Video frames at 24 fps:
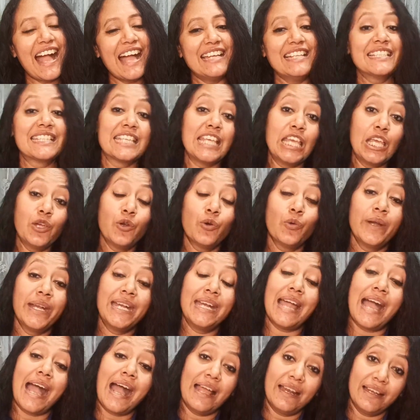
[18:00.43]
and see you
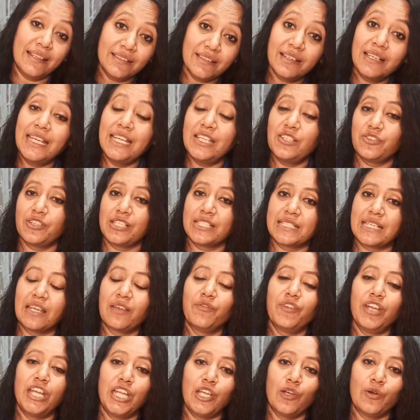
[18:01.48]
in another
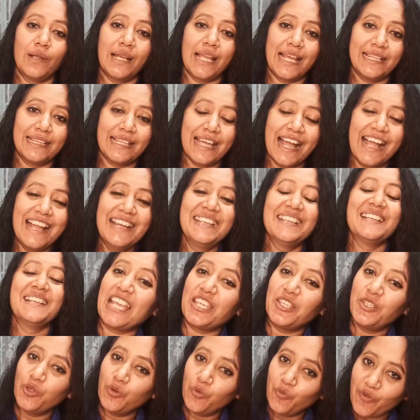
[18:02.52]
interesting video like that.
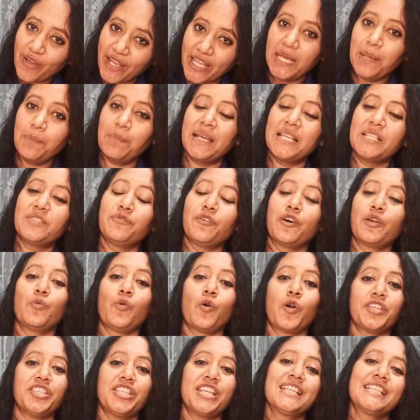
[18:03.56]
Thank you very much for
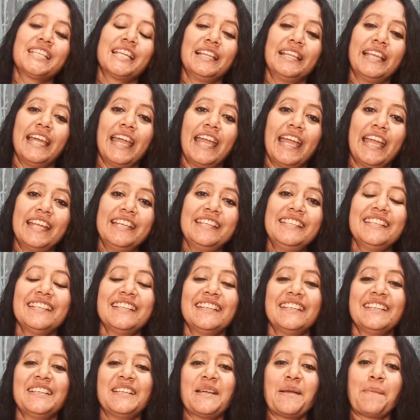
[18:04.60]
watching till the end.
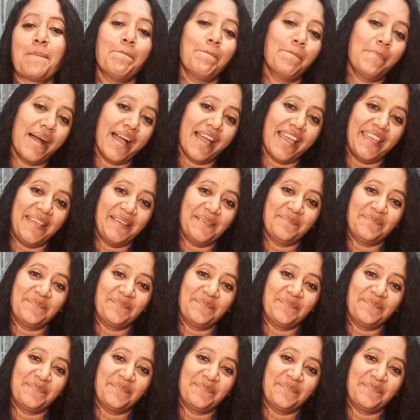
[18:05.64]
Bye.